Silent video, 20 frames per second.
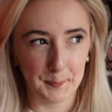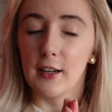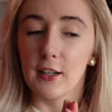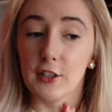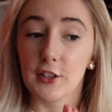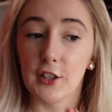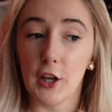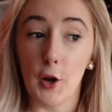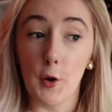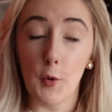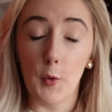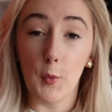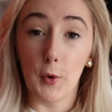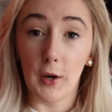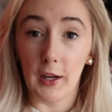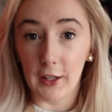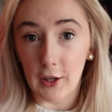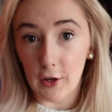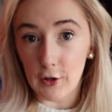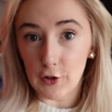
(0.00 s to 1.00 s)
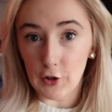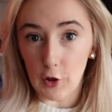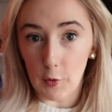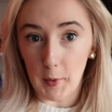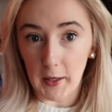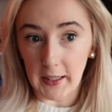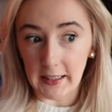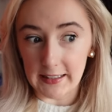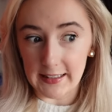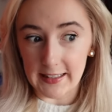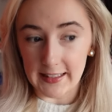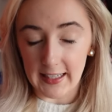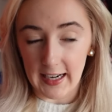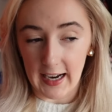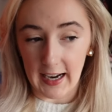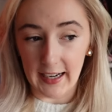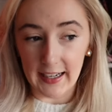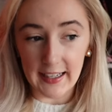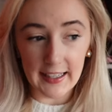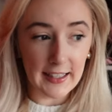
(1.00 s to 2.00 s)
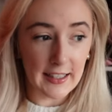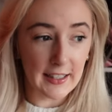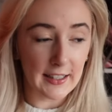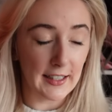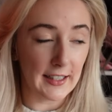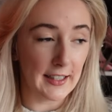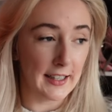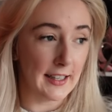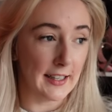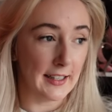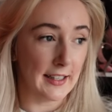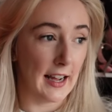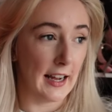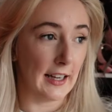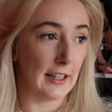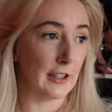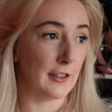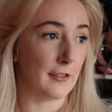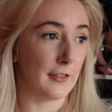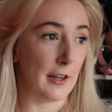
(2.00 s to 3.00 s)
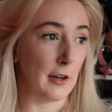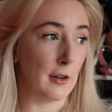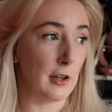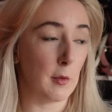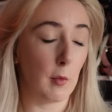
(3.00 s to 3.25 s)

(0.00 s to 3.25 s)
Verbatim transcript: So we're going to go shopping today in Field.